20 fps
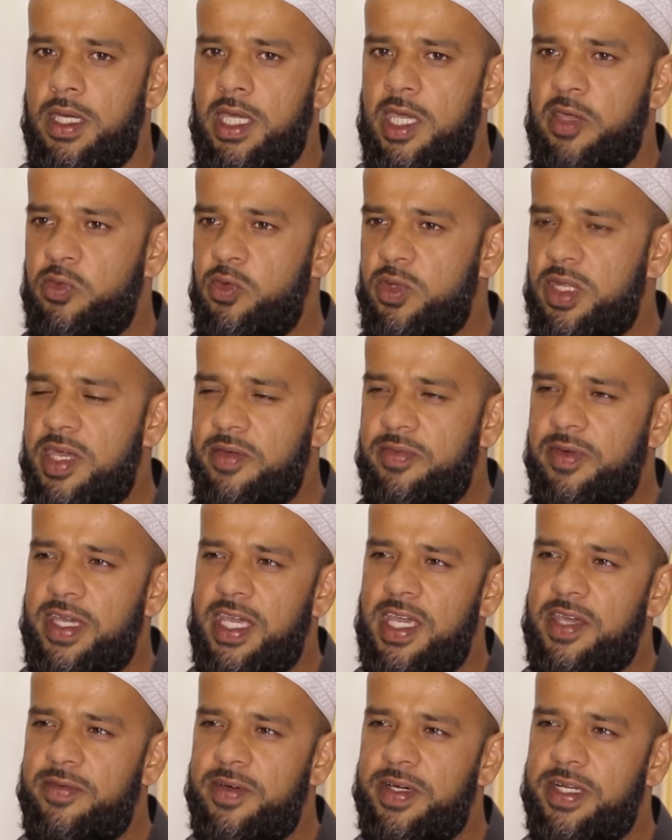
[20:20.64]
If you never
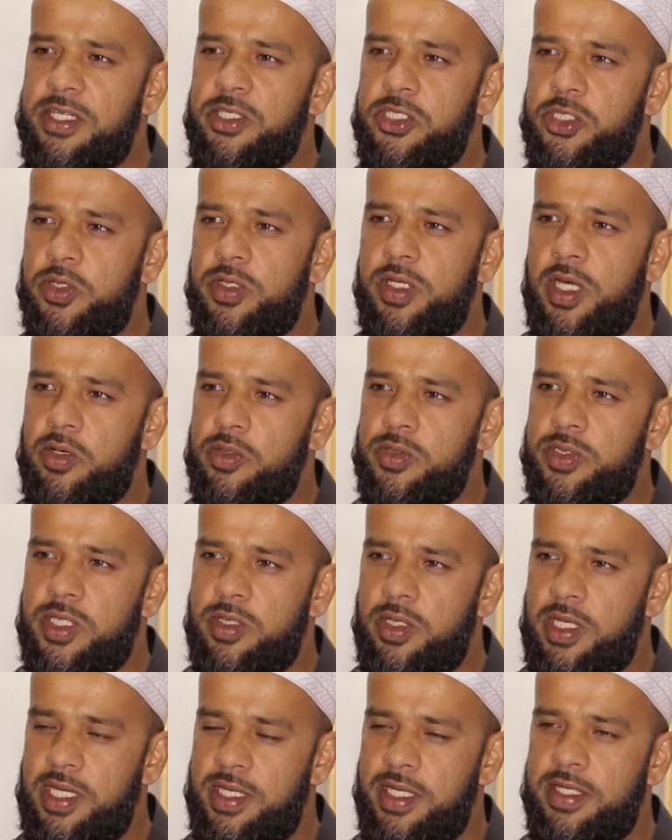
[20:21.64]
ever rinse your nose
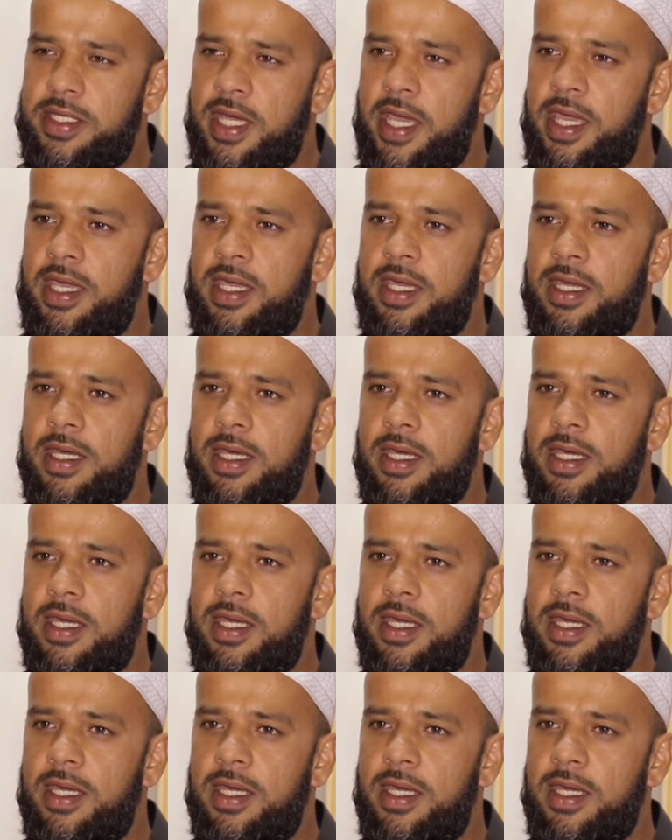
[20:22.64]
in, in a day,